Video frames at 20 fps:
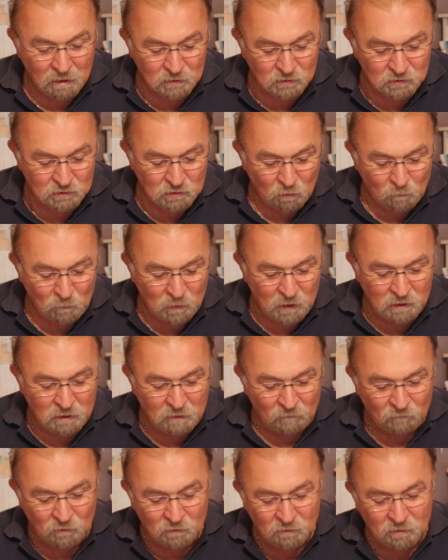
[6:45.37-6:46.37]
So many
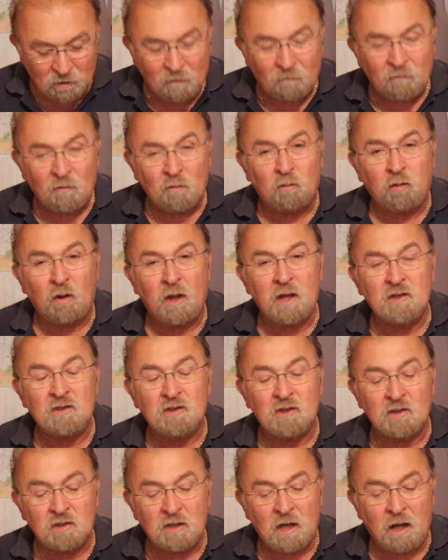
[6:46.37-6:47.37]
different
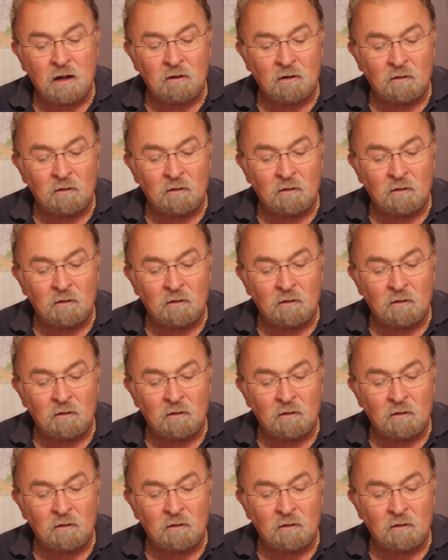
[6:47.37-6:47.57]
places that